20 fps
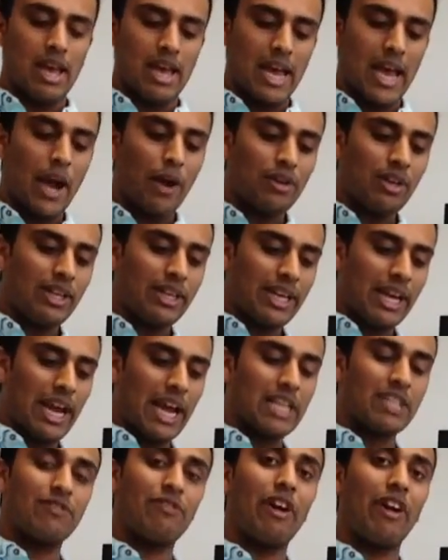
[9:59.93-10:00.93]
Elderly care
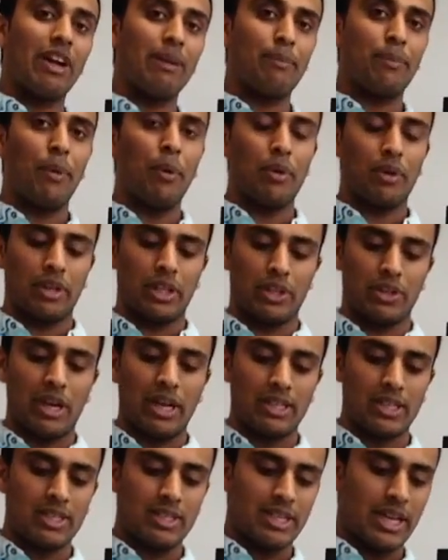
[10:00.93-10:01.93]
is very important in the
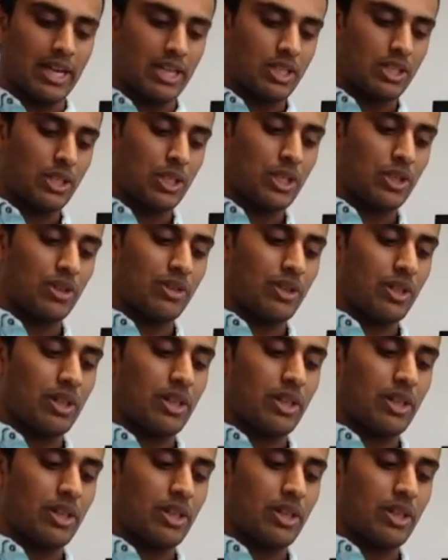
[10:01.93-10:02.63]
United States due to